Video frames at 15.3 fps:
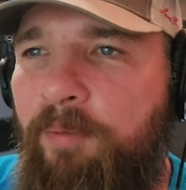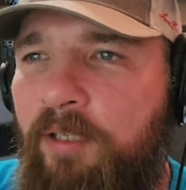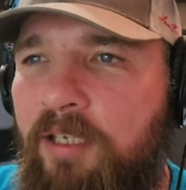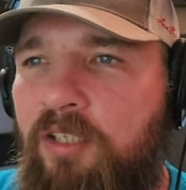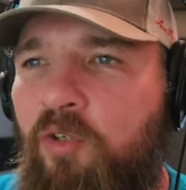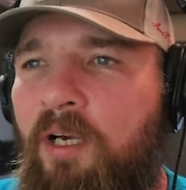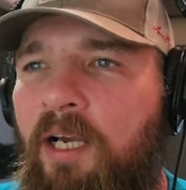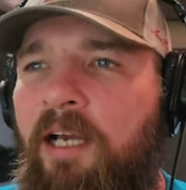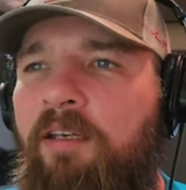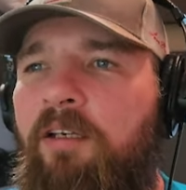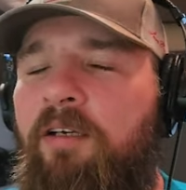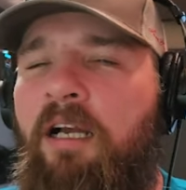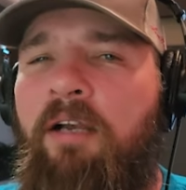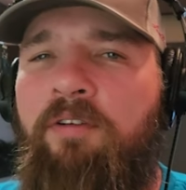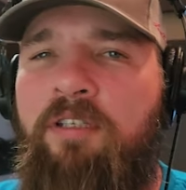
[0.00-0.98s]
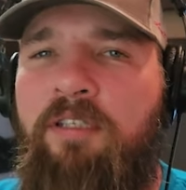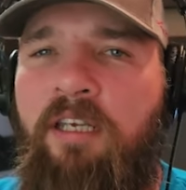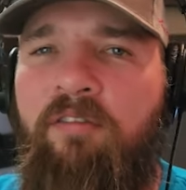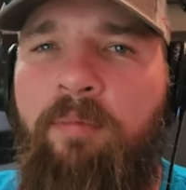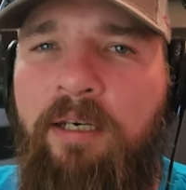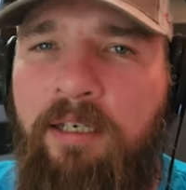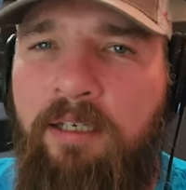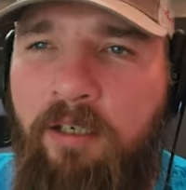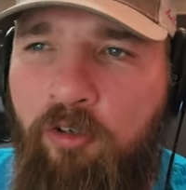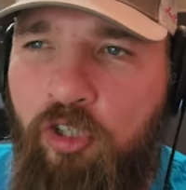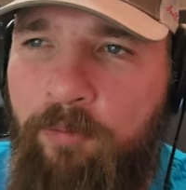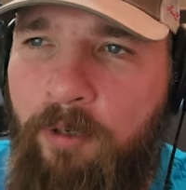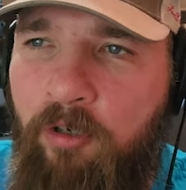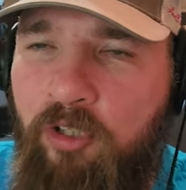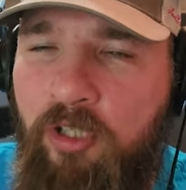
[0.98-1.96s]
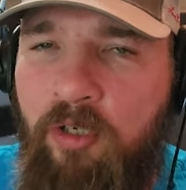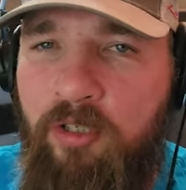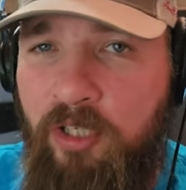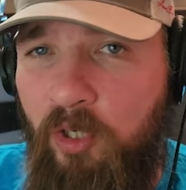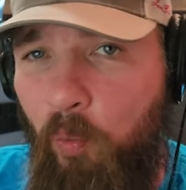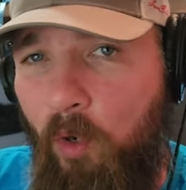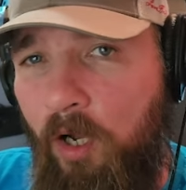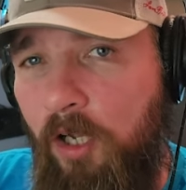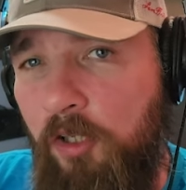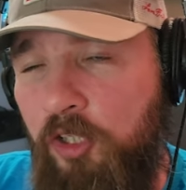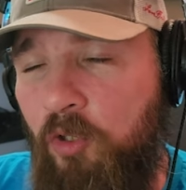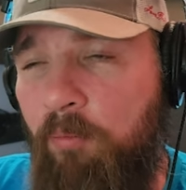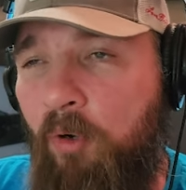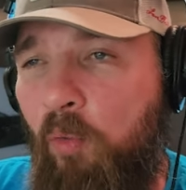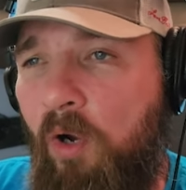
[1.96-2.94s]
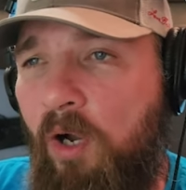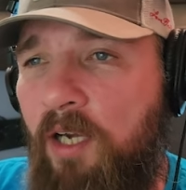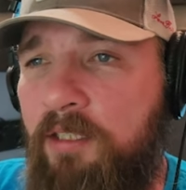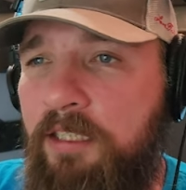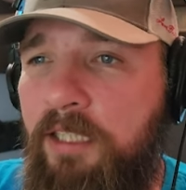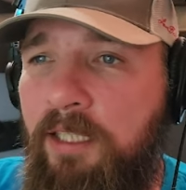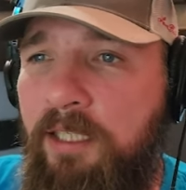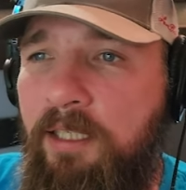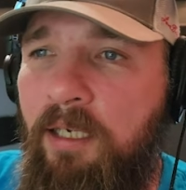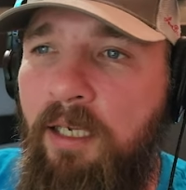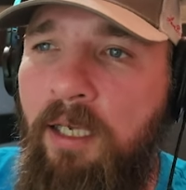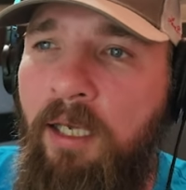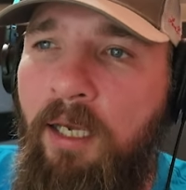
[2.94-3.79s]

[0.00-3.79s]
this grinder. Obviously, everybody knows you're supposed to use a DeWalt or Milwaukee.